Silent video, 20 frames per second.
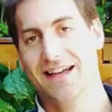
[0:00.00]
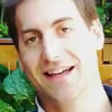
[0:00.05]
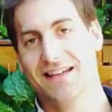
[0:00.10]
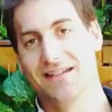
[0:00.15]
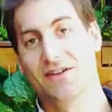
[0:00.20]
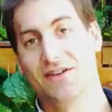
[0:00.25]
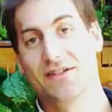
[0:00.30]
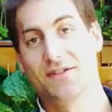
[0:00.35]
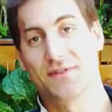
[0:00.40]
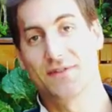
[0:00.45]

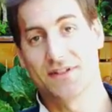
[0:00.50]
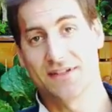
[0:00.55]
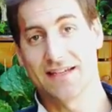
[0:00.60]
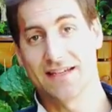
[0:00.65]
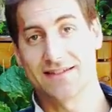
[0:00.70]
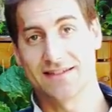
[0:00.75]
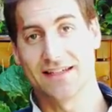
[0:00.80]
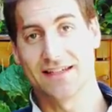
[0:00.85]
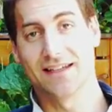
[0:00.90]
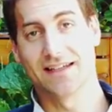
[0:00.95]
So it's
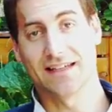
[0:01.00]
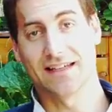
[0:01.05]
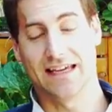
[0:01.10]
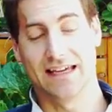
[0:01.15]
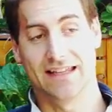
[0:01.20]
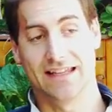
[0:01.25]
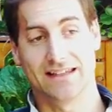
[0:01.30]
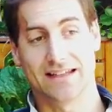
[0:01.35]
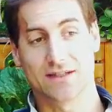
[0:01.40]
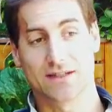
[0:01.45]
fantastic,
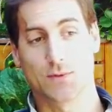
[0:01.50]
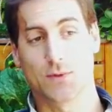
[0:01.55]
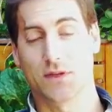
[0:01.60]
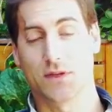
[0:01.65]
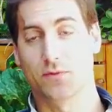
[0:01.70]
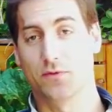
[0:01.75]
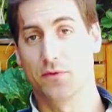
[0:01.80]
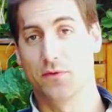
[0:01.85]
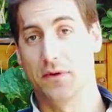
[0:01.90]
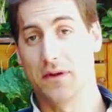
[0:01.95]
and that's
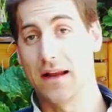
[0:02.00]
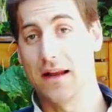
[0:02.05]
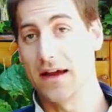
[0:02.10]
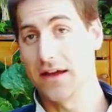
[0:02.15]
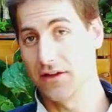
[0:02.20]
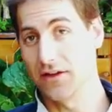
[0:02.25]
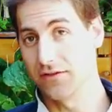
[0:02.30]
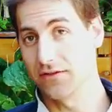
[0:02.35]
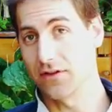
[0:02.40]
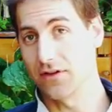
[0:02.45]
what we
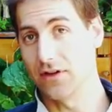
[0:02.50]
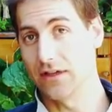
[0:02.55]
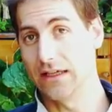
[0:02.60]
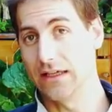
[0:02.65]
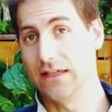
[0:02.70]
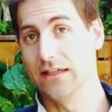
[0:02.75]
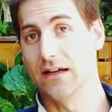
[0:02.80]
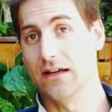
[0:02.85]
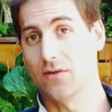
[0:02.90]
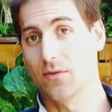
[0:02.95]
rely on
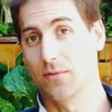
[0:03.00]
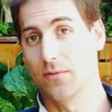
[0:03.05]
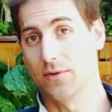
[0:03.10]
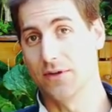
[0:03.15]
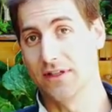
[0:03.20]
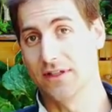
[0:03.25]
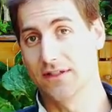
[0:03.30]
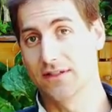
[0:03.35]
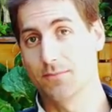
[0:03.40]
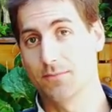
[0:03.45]
in
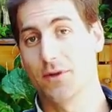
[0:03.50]
aquaponics.